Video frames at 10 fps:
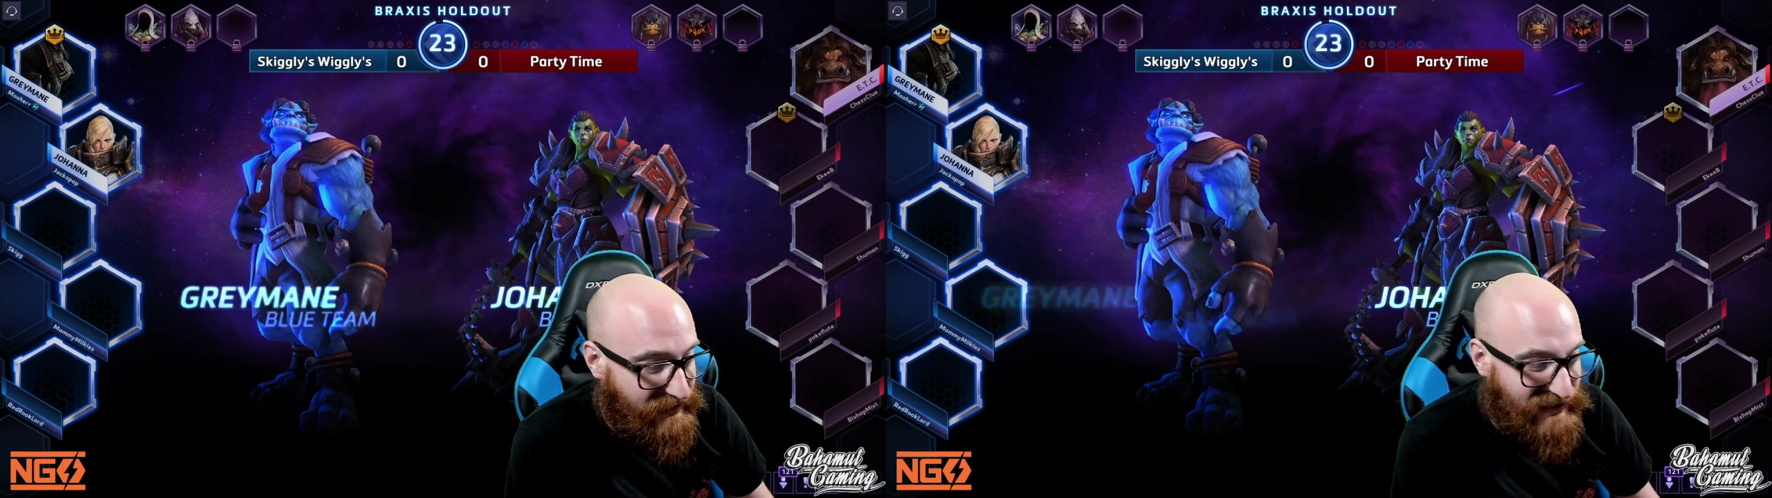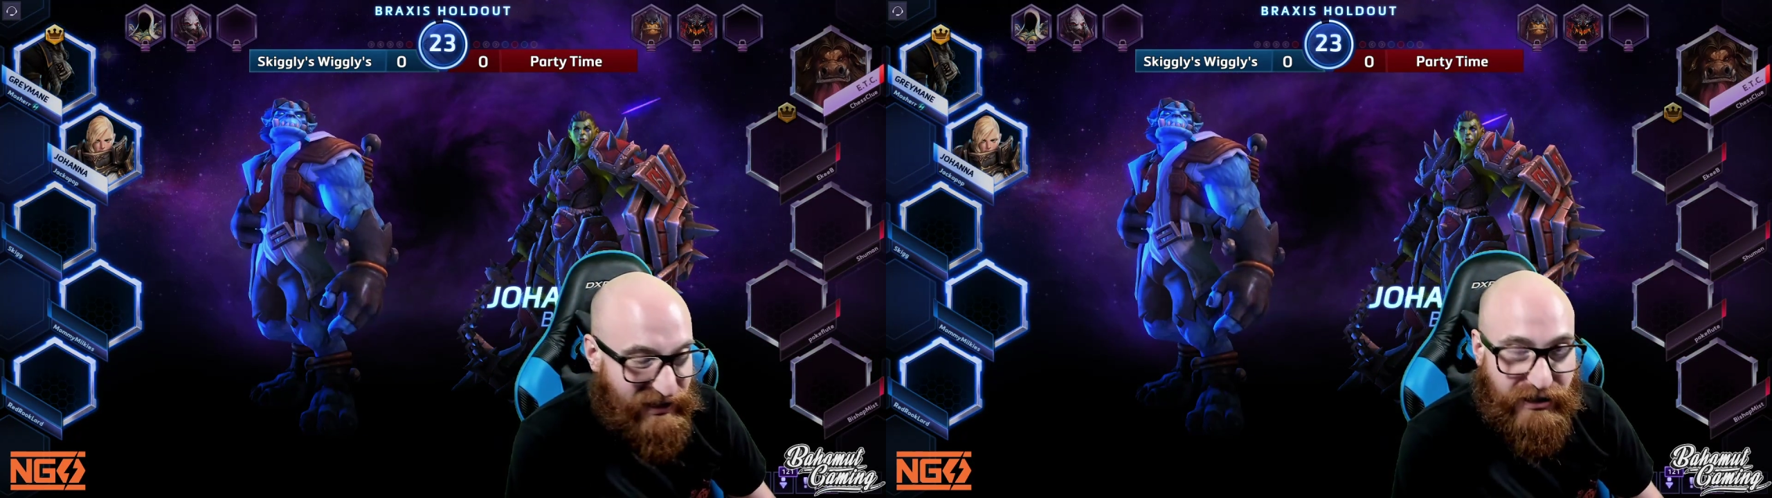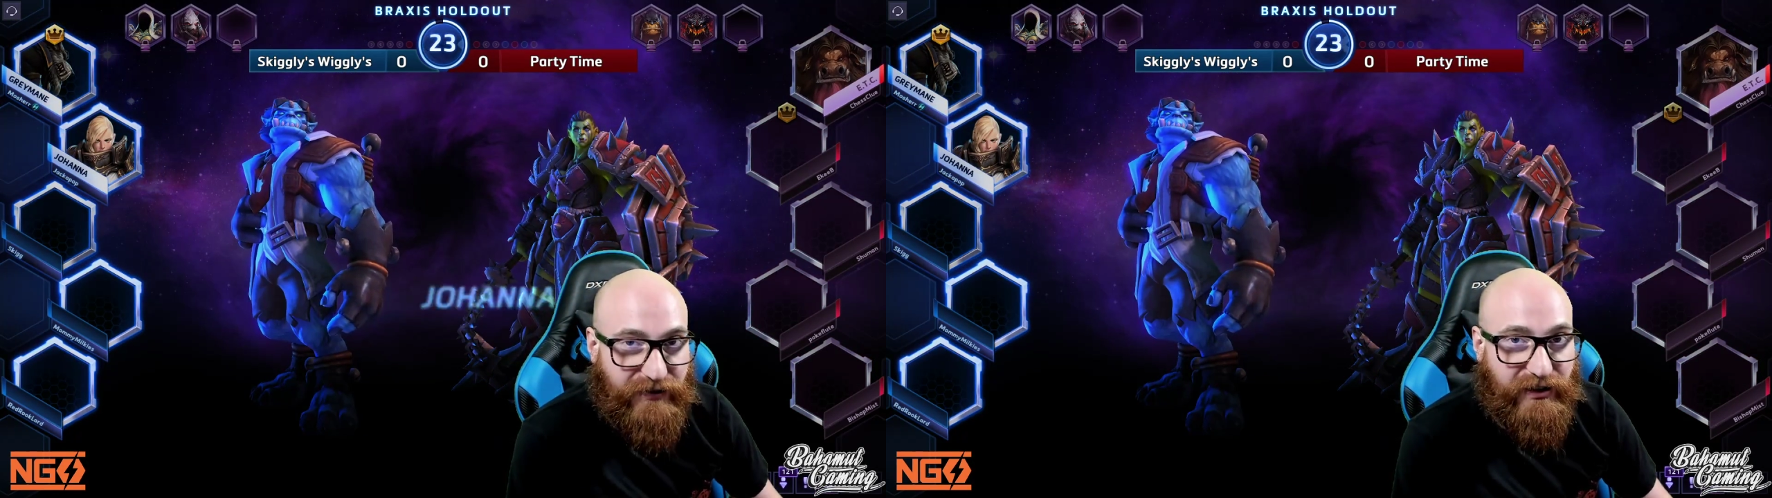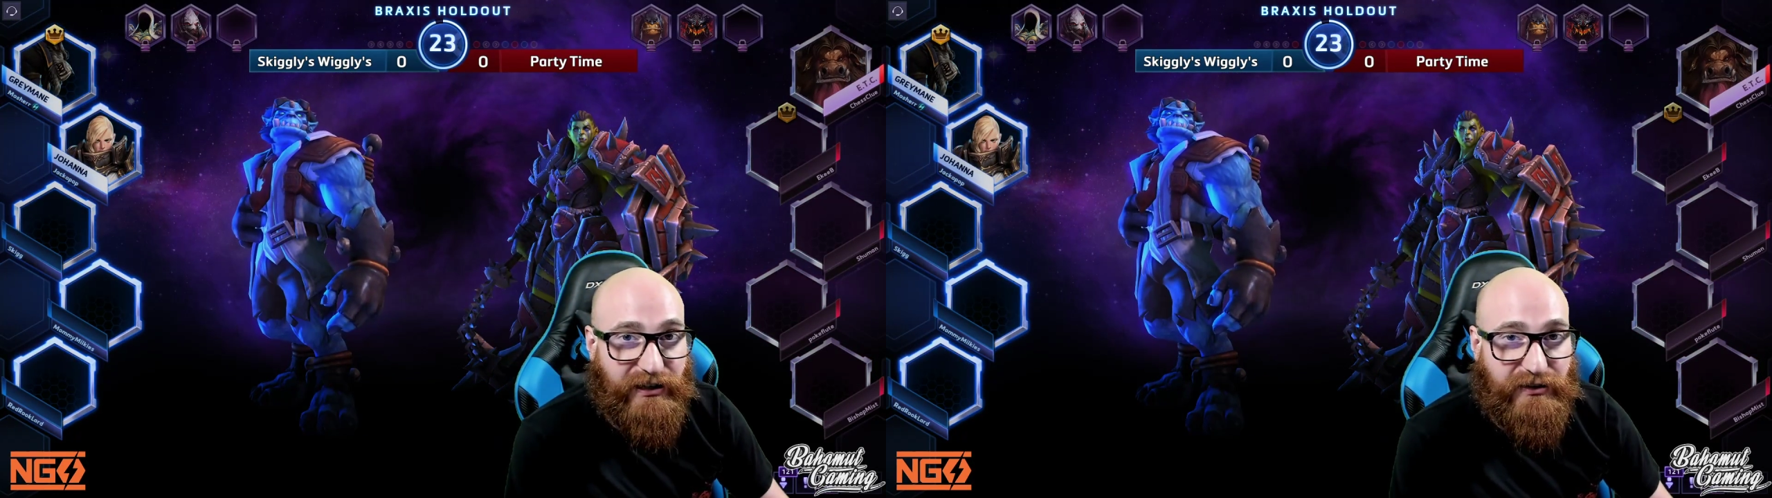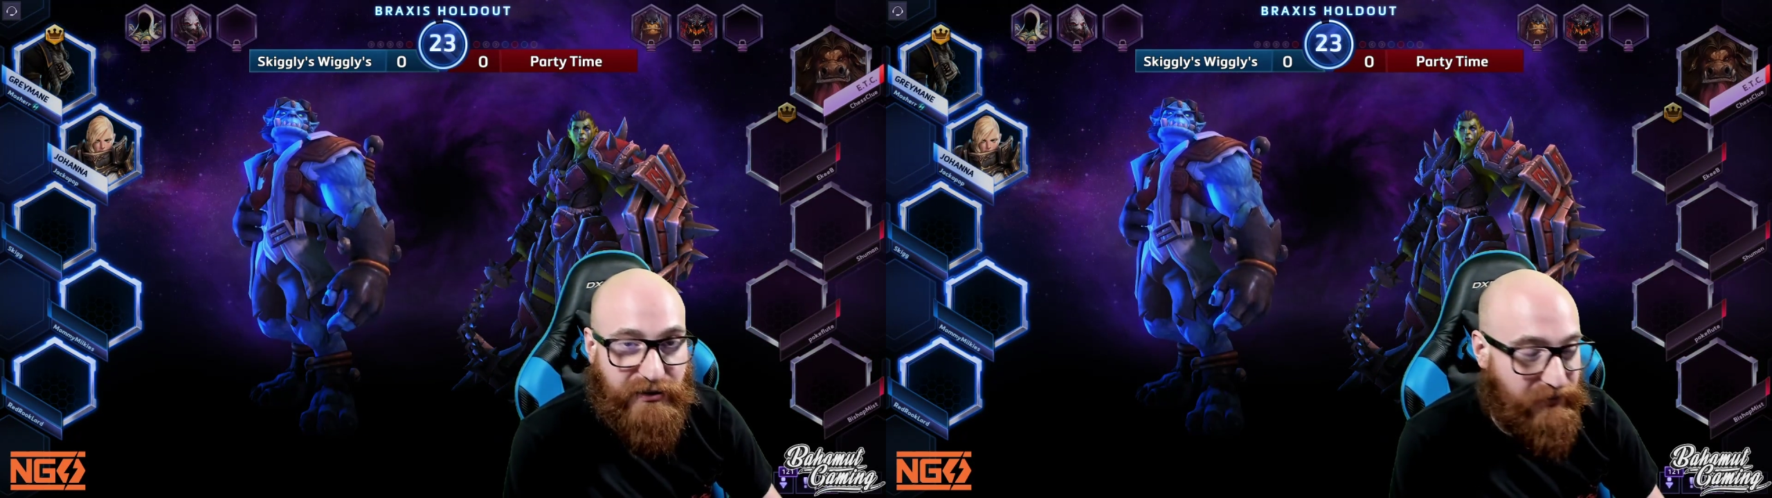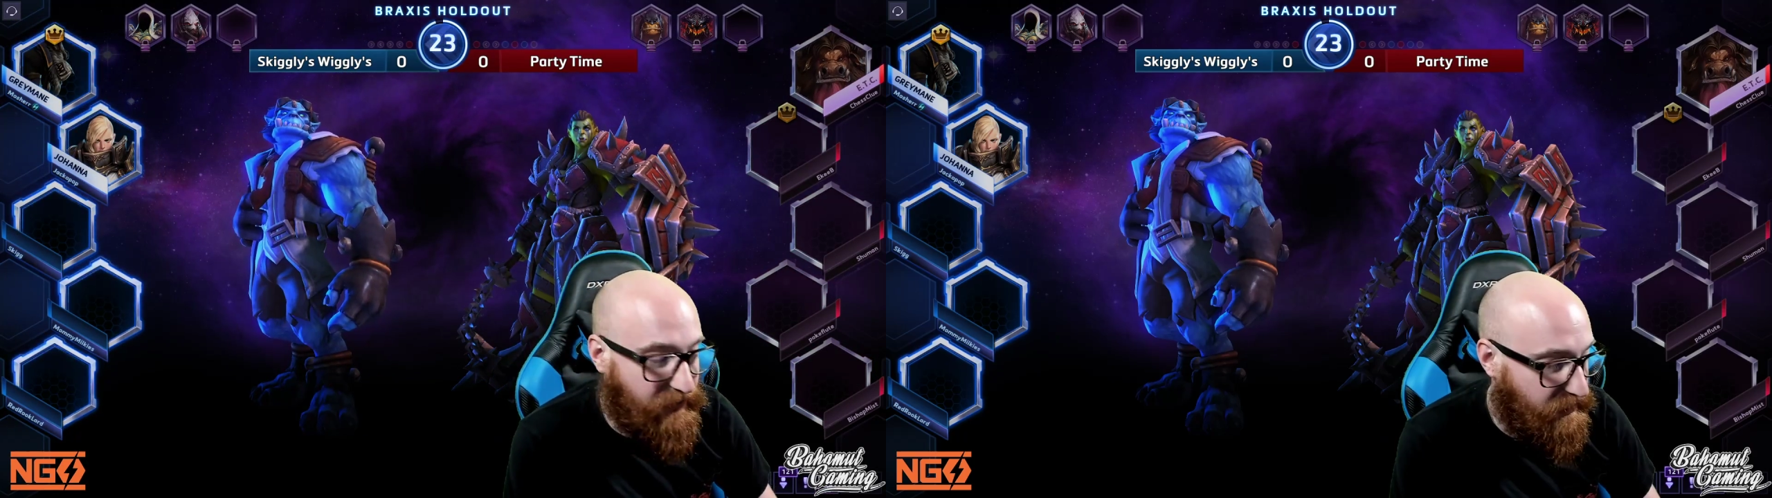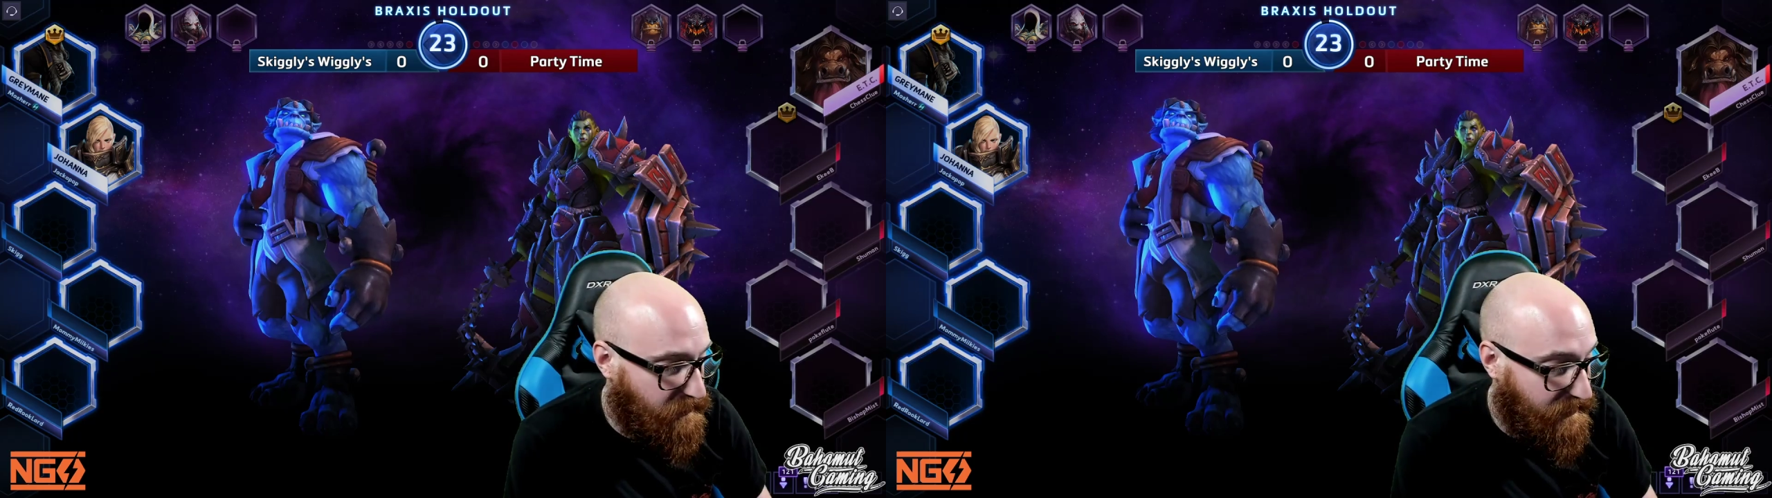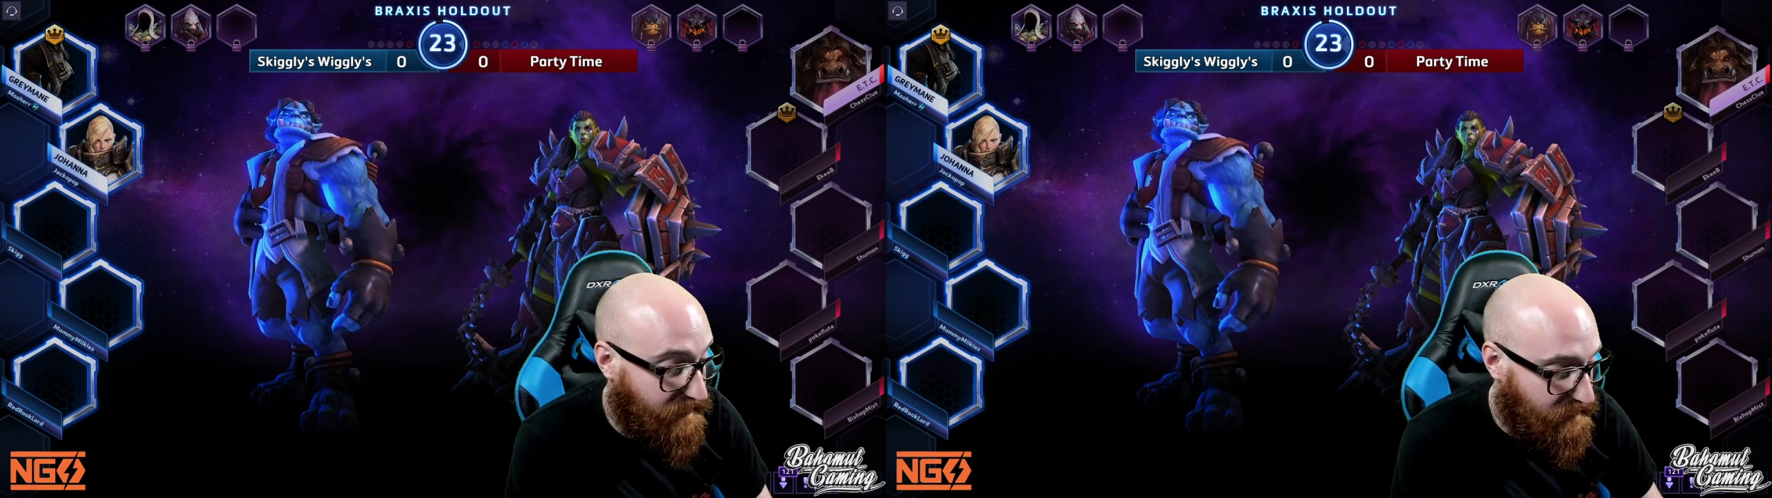This is just for the YouTube video to make it